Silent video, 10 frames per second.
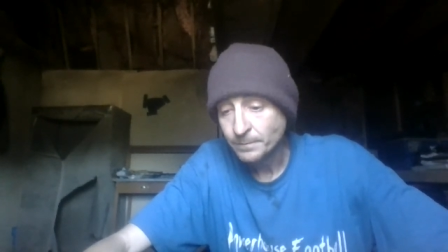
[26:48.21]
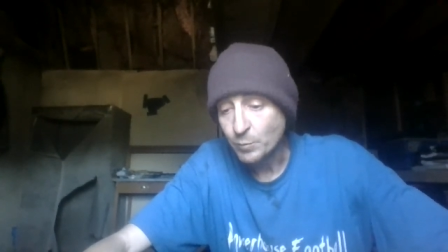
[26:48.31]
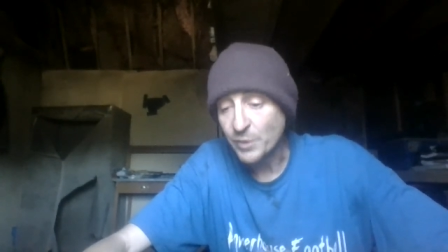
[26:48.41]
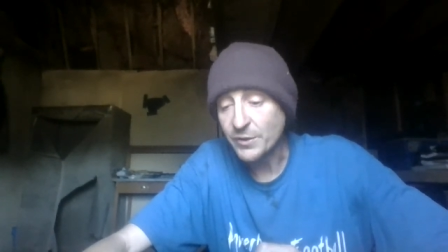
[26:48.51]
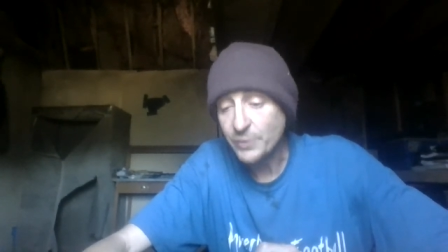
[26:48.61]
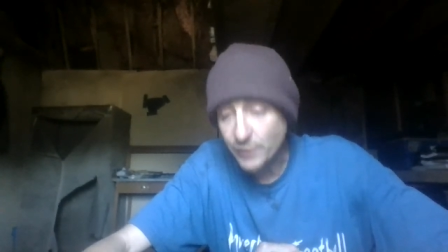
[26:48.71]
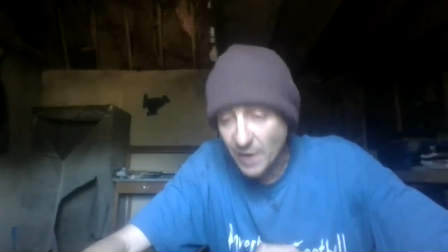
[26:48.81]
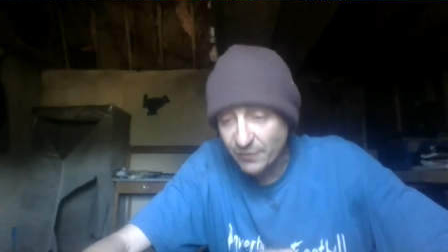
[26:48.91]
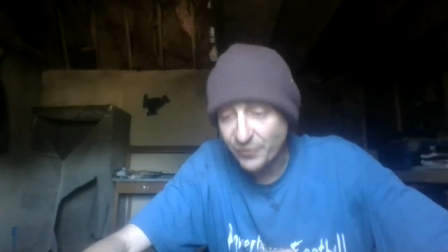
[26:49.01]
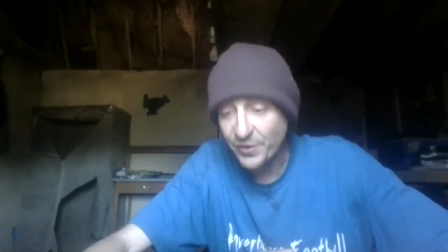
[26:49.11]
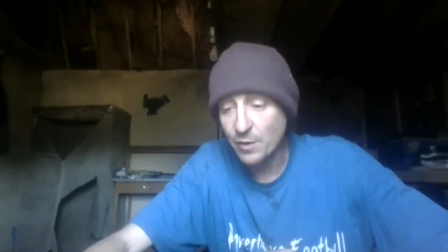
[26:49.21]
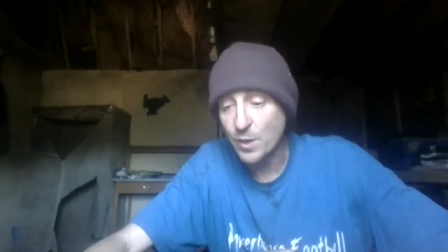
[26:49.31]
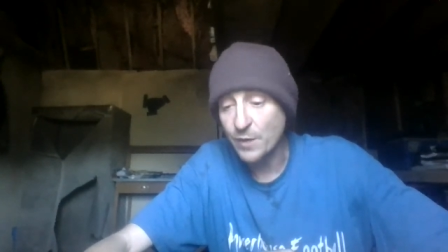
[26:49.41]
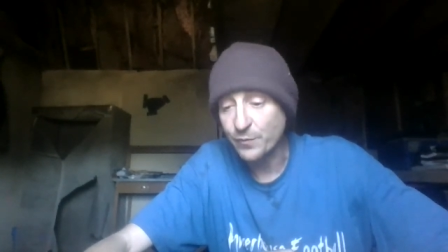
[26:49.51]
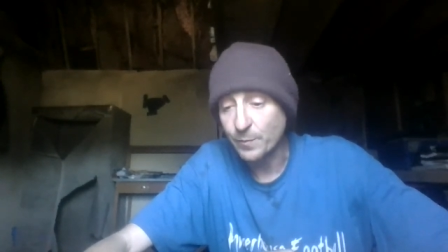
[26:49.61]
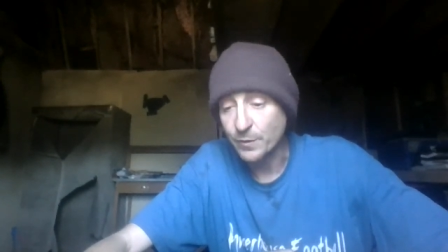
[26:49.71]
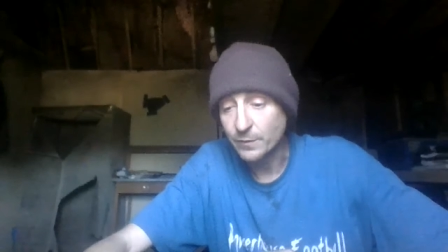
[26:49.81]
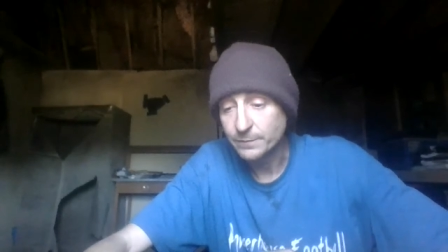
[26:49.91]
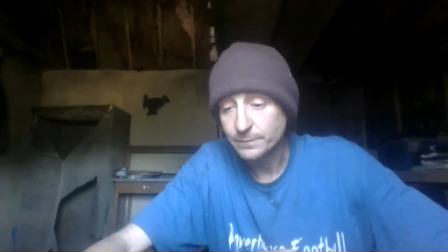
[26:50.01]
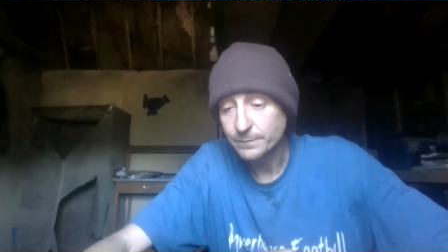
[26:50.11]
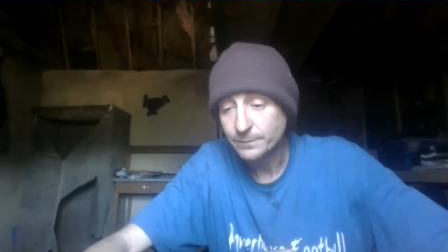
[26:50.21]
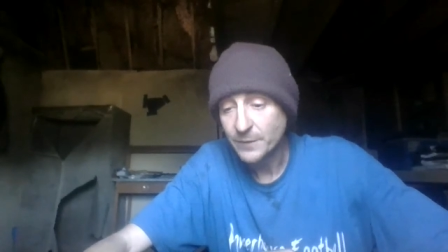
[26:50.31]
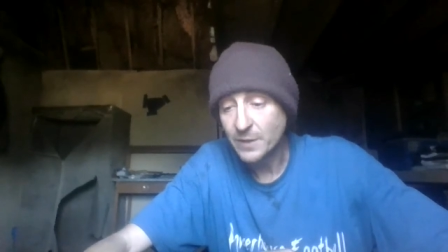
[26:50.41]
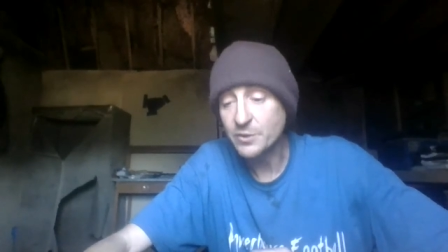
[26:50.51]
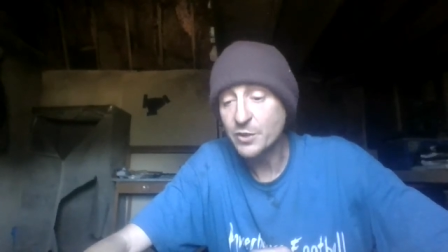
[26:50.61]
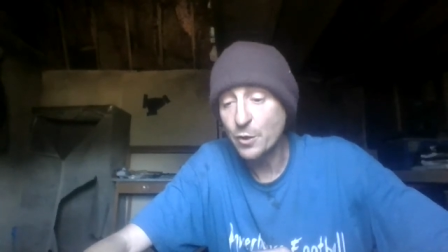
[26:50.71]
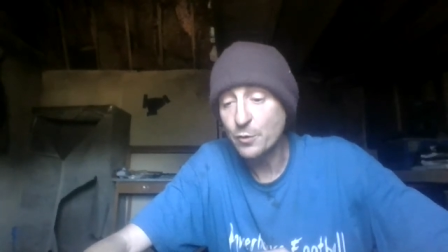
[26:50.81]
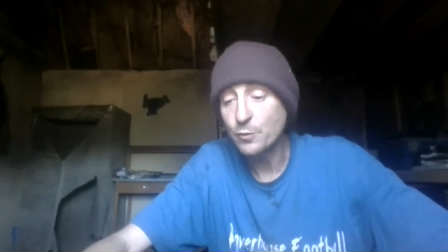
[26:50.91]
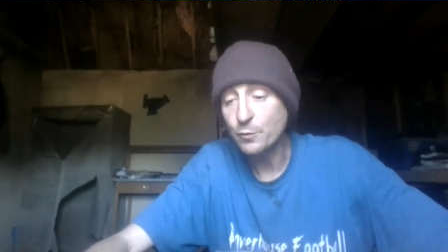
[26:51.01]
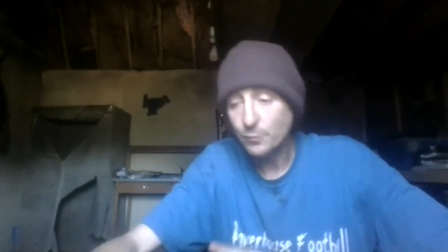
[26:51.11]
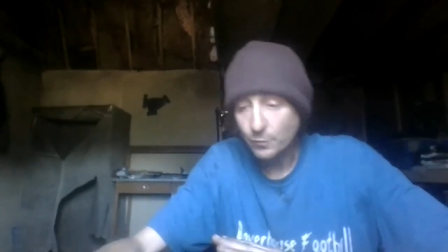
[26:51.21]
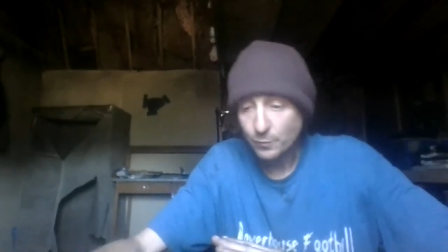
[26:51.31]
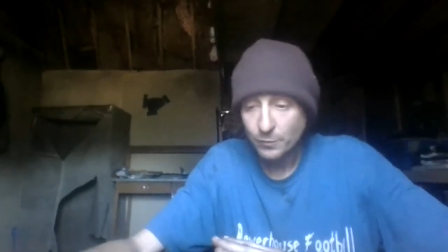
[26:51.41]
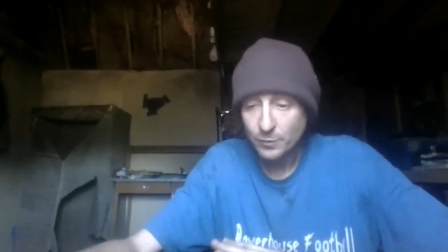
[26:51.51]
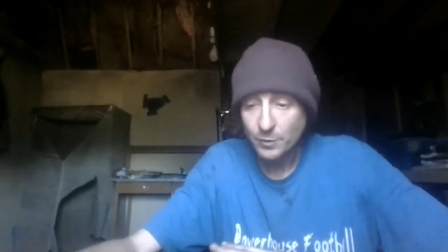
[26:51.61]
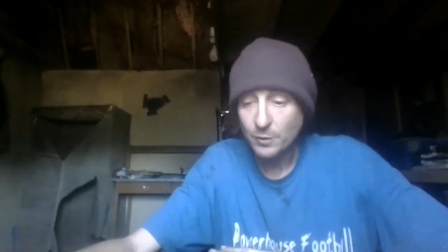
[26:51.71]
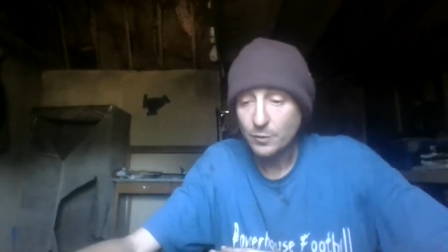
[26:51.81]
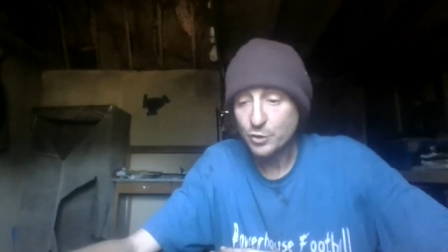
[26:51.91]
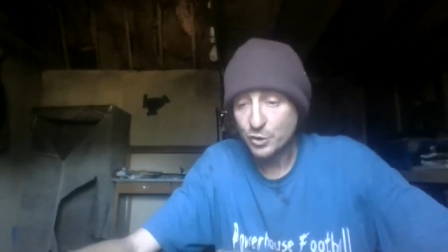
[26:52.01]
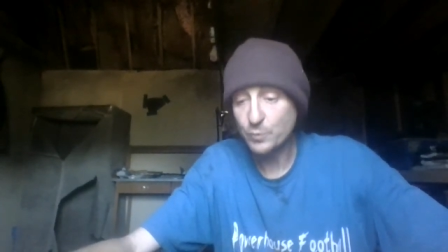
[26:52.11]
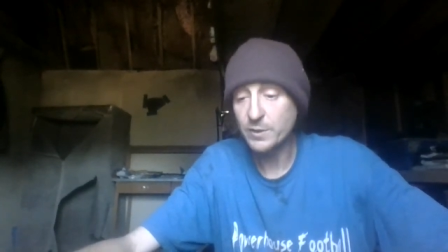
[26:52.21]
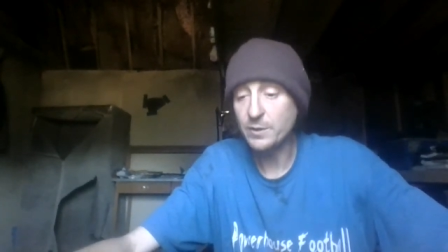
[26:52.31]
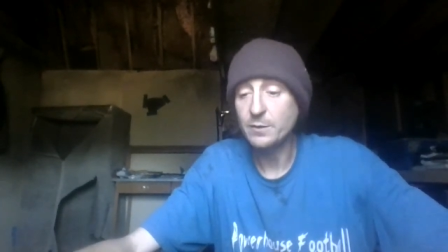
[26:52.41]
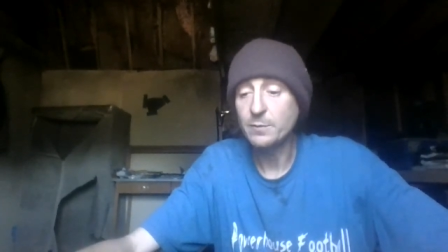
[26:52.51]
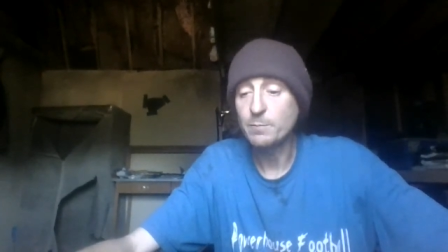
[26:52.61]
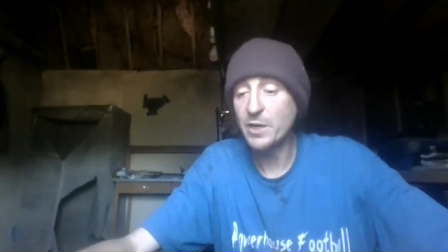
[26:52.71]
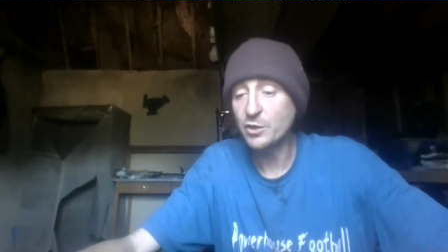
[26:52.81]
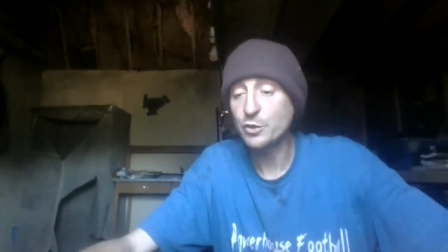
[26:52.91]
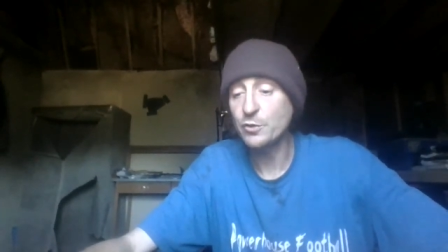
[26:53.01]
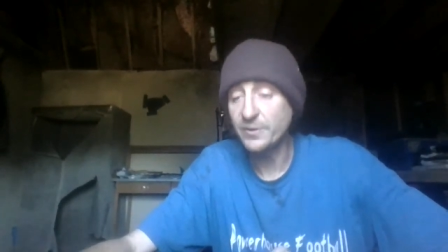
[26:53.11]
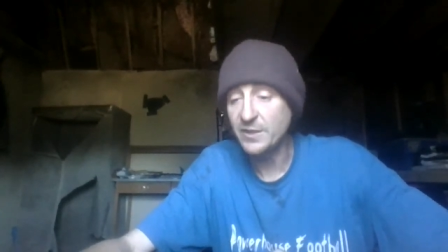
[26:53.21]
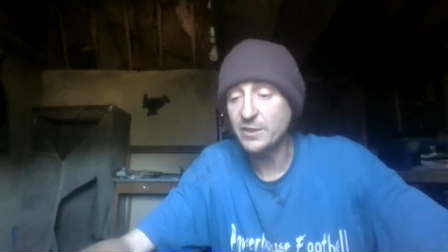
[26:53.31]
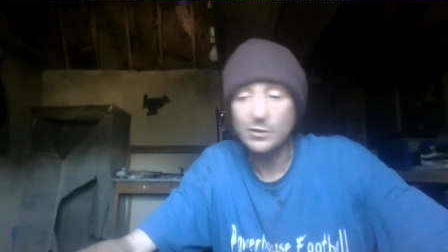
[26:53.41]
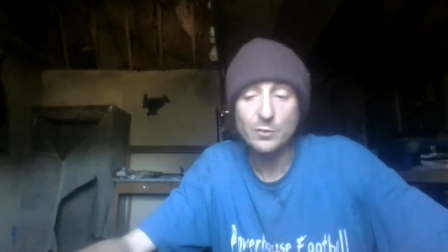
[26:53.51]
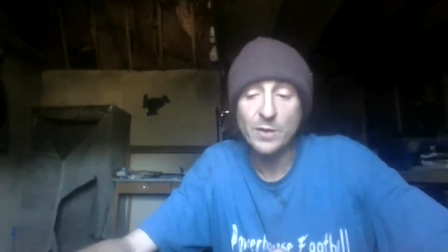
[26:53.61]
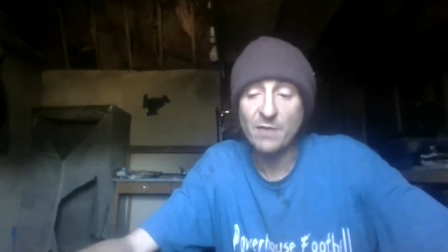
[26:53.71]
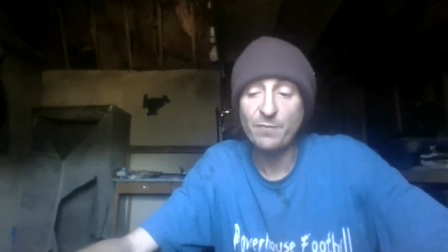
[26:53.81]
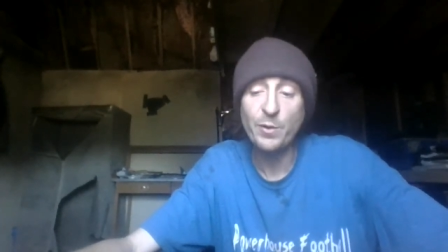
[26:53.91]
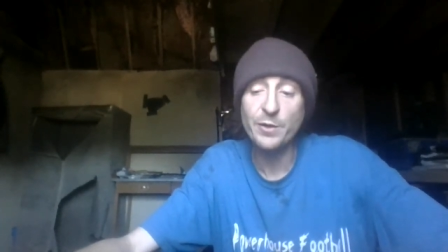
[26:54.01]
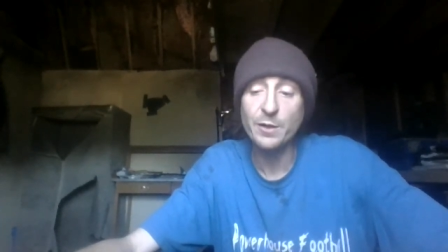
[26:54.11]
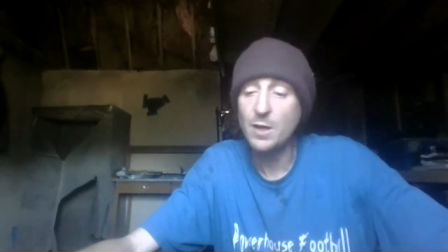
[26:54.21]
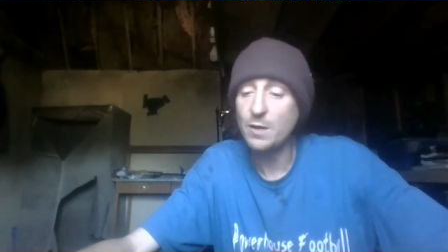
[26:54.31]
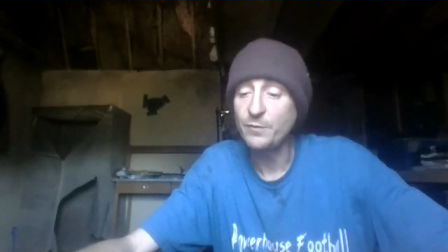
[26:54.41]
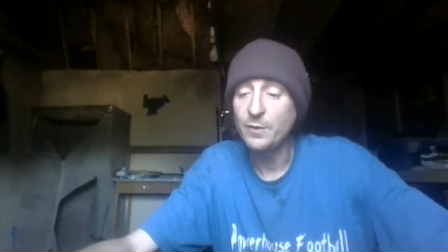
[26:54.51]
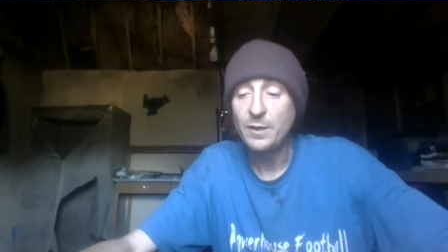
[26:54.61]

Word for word: But they took everything away from her. And so, should we make sure that these two have plenty of love?